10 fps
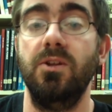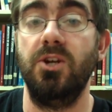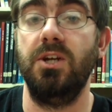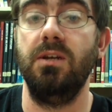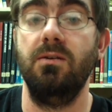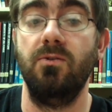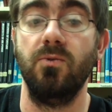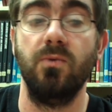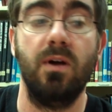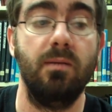She
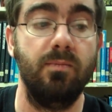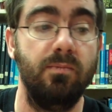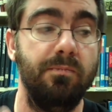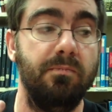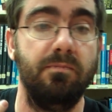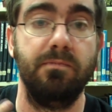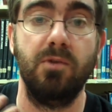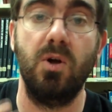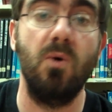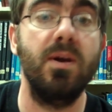grew up
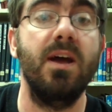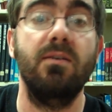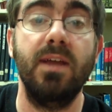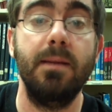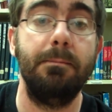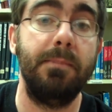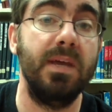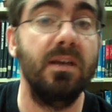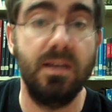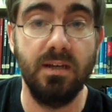going out and
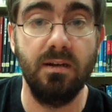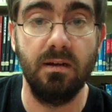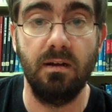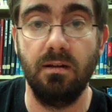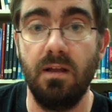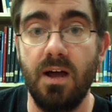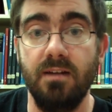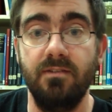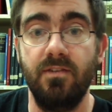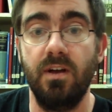picking a lot
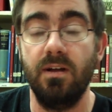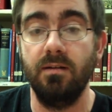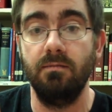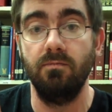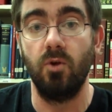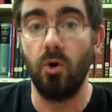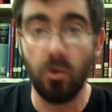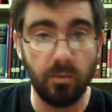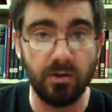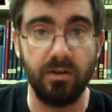of
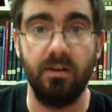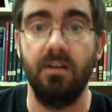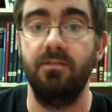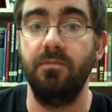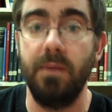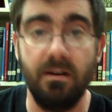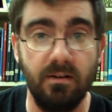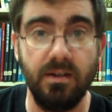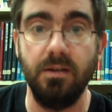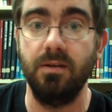herbal stuff,
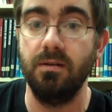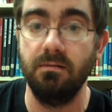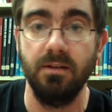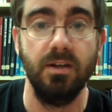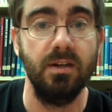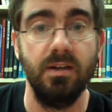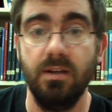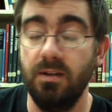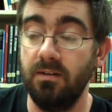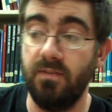berries, and
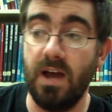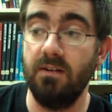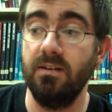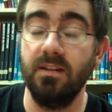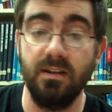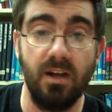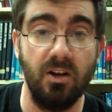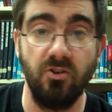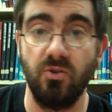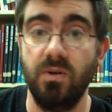stuff out in the
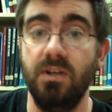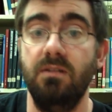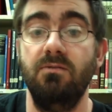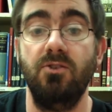country.